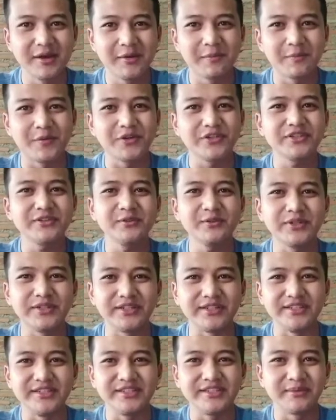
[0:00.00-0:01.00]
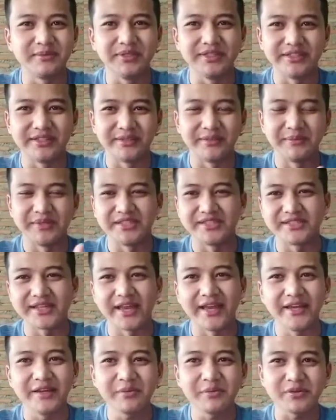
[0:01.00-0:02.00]
Person with a disability means
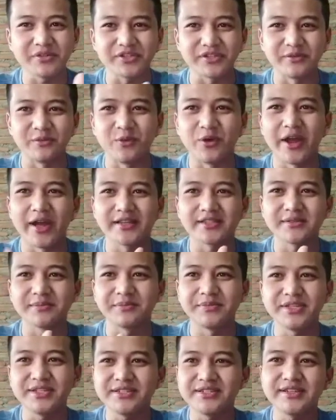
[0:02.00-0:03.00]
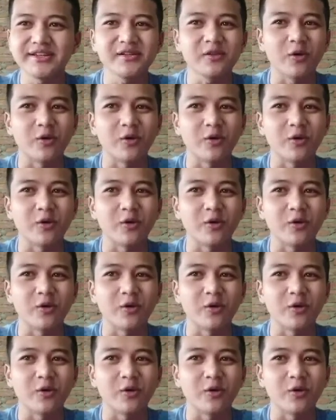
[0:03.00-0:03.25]
any person who has a physical